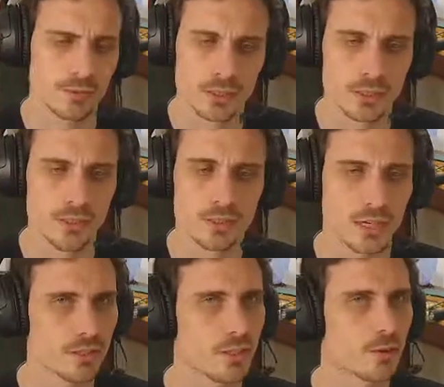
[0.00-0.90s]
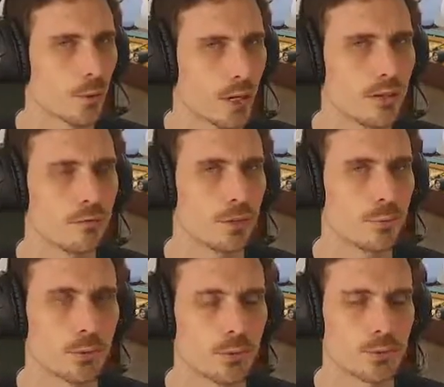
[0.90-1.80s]
It's actually quite a funny
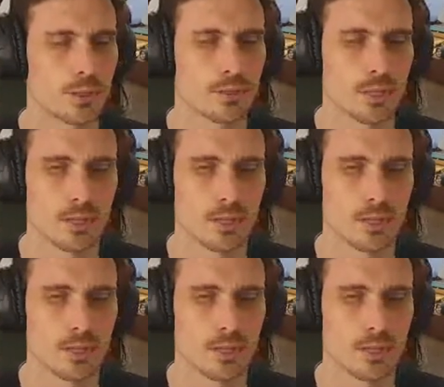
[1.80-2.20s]
process,